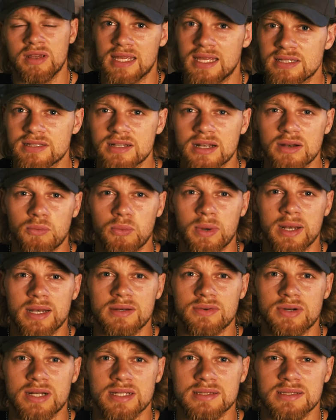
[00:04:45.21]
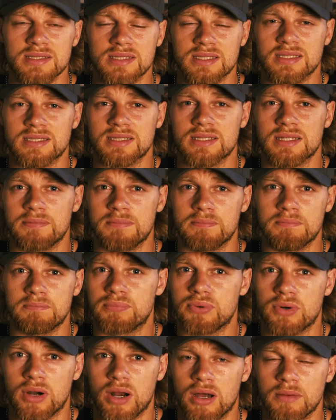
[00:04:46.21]
It's not a wedding dress, it's a
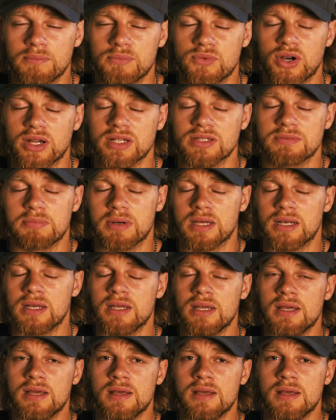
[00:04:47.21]
prom dress, but